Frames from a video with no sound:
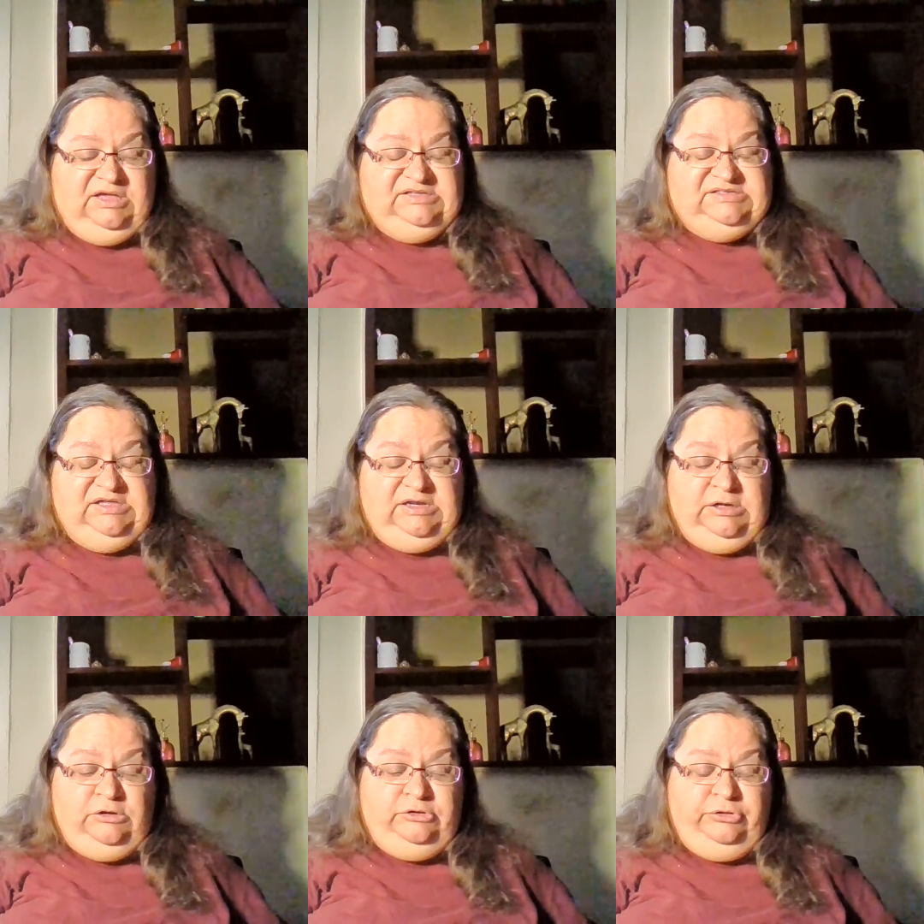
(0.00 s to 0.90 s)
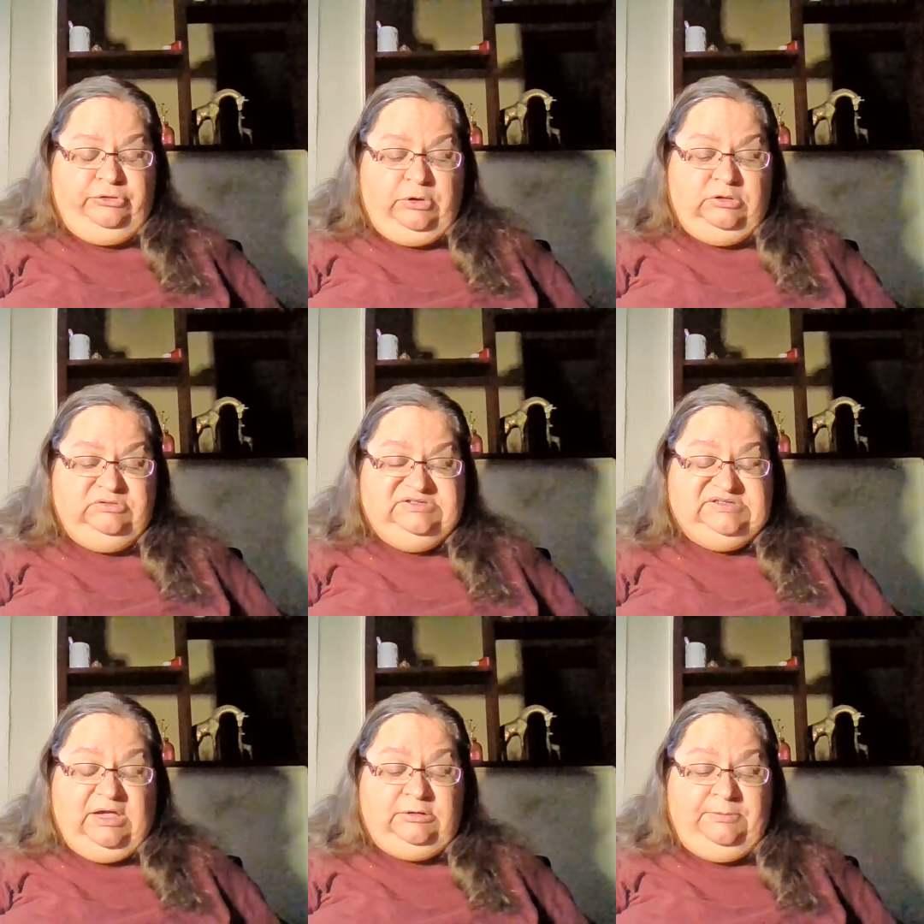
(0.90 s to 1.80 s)
Sitting on the throne,
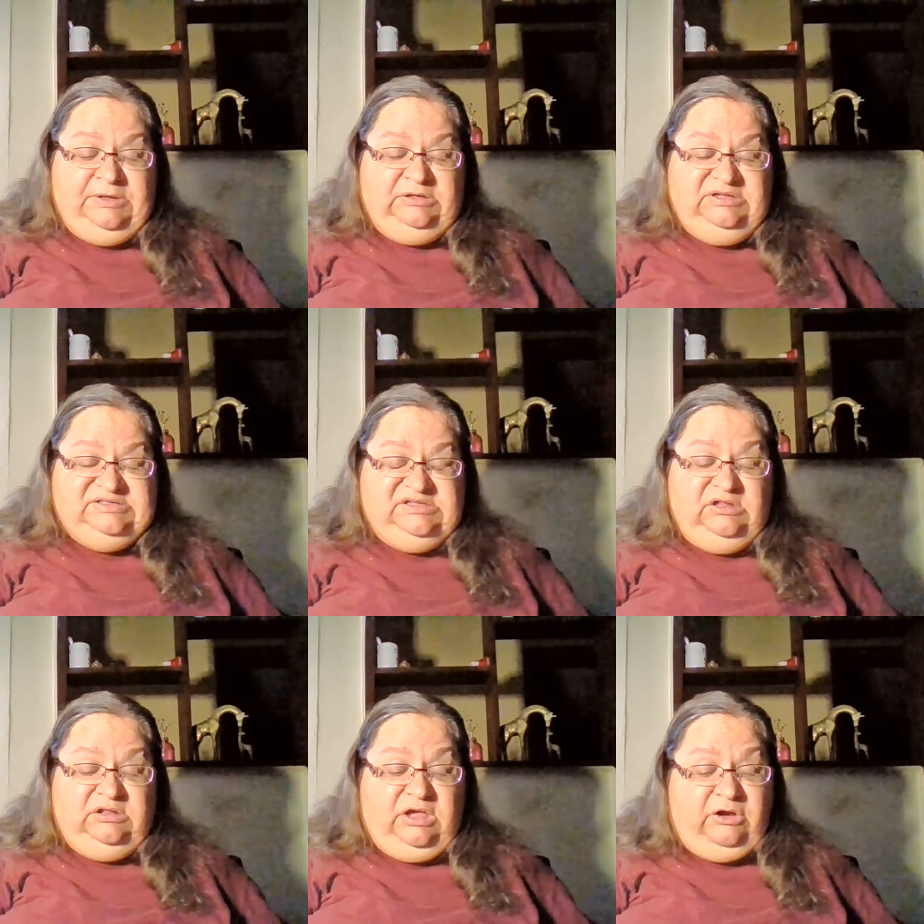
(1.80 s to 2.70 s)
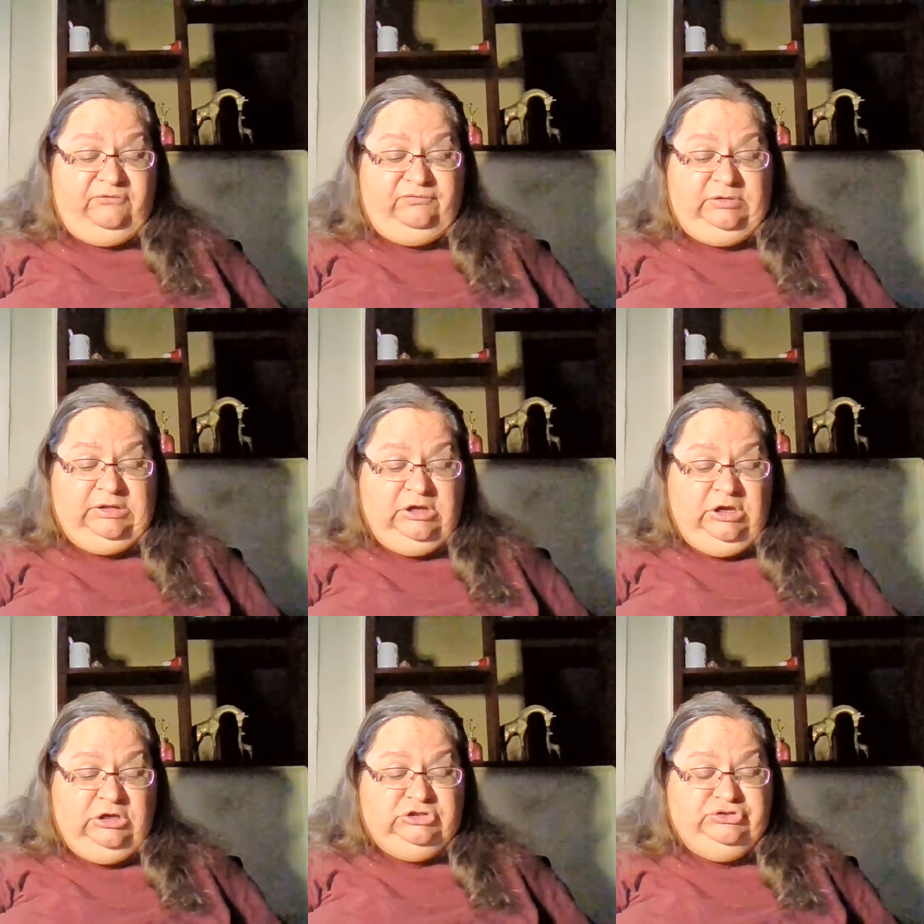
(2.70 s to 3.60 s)
Solomon listened carefully
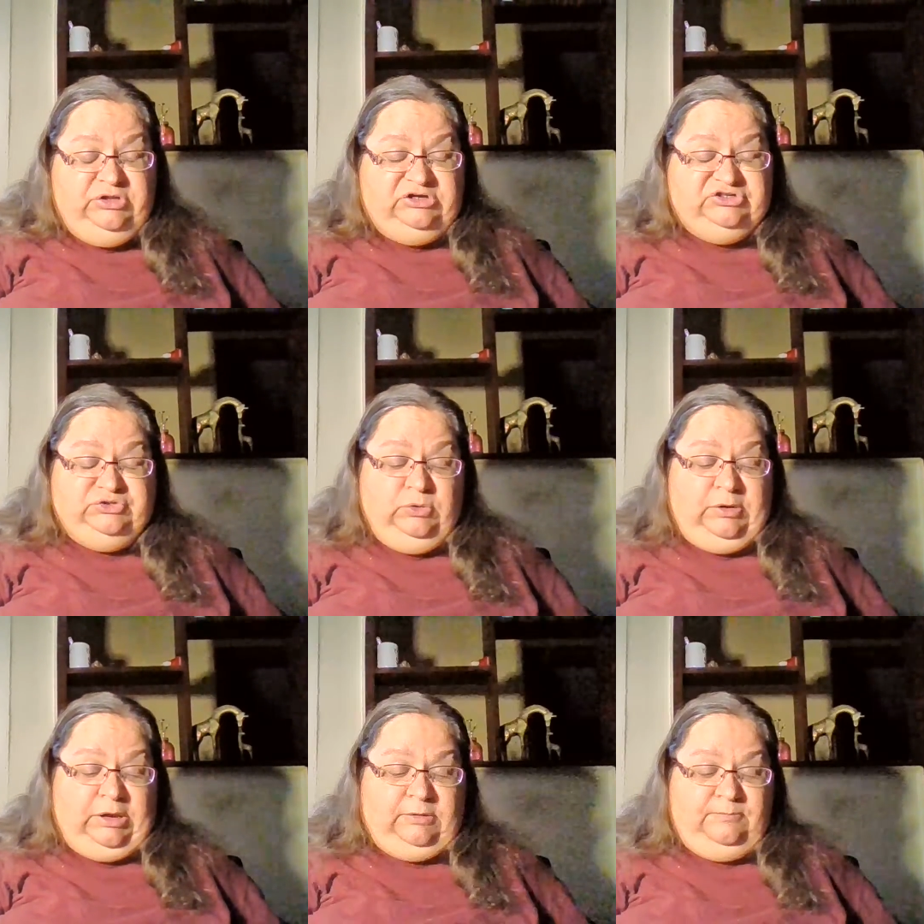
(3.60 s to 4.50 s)
to their story.